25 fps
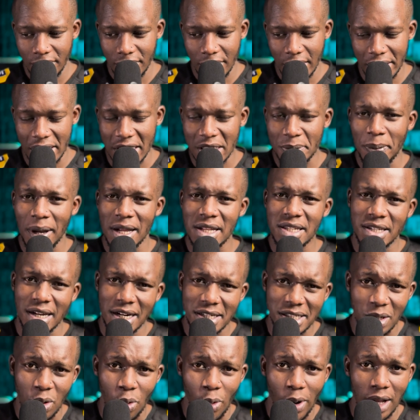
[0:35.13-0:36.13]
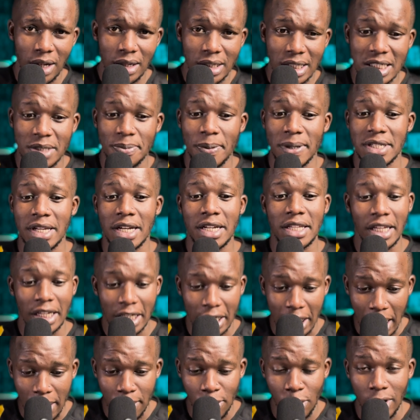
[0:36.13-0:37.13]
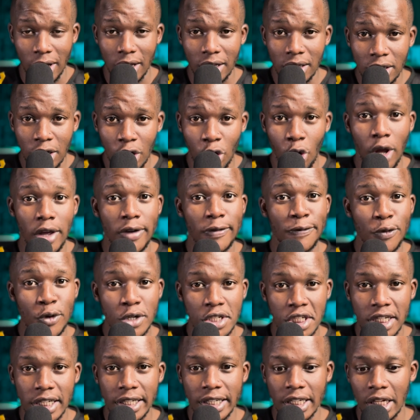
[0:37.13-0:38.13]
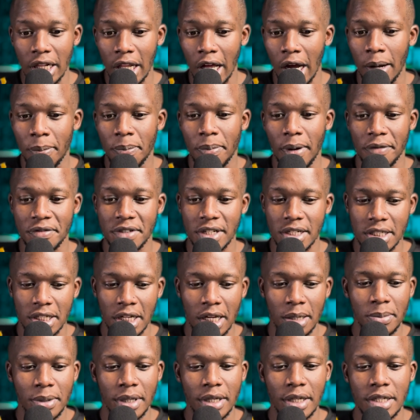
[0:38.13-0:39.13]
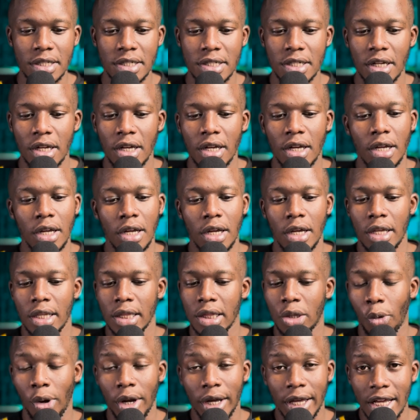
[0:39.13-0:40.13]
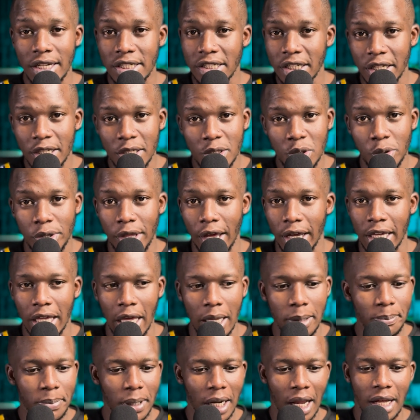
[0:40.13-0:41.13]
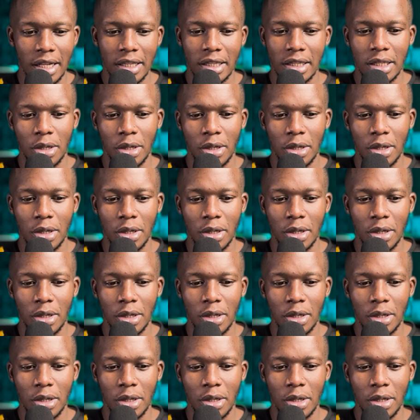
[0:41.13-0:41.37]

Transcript: despite starting well, despite starting the game well, going 14-0 up after 10 minutes, they were getting into their game plan.